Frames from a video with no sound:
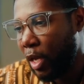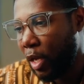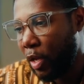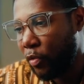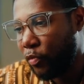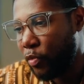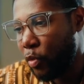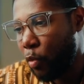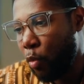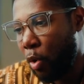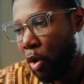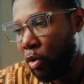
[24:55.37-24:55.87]

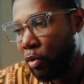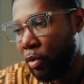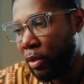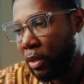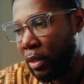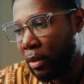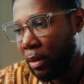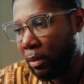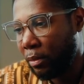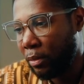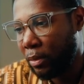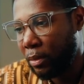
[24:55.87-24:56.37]
If you want
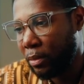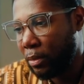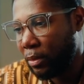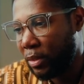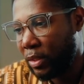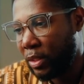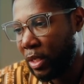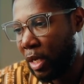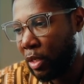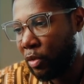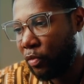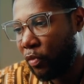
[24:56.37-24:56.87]
to
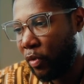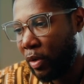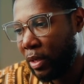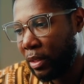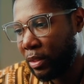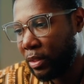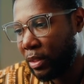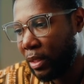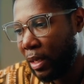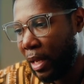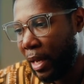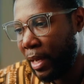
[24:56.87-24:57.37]
search for
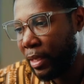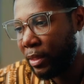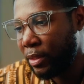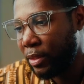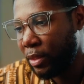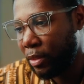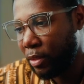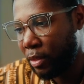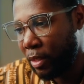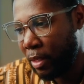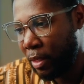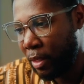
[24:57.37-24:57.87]
the
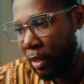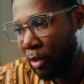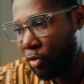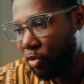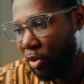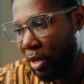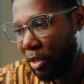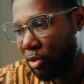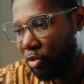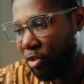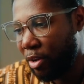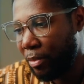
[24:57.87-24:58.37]
Slate, the
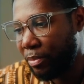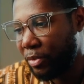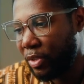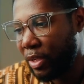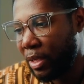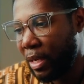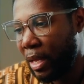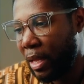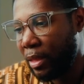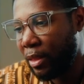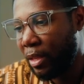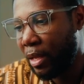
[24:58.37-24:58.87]

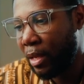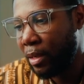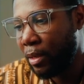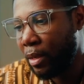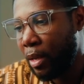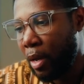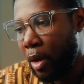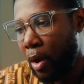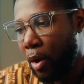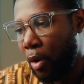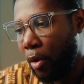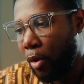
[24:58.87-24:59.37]
transcription, and
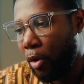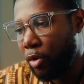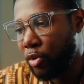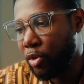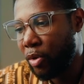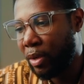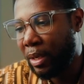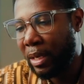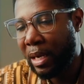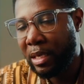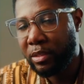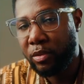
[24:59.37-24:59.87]
then
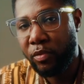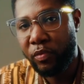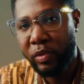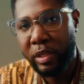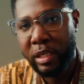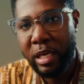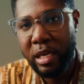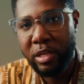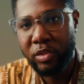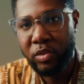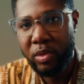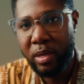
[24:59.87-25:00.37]
audio
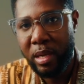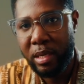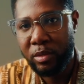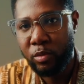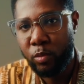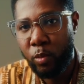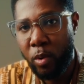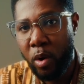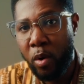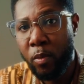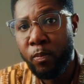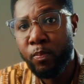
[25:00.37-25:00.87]
classification
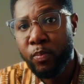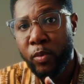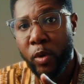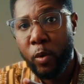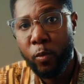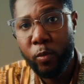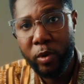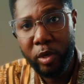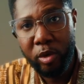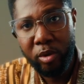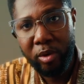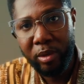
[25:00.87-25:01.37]
as well,
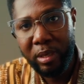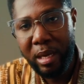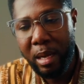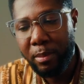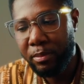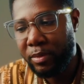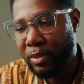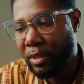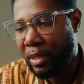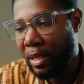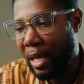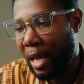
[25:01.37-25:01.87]
we're going to
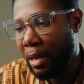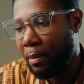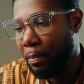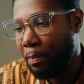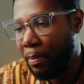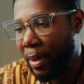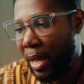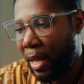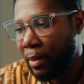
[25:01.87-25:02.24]
come to that.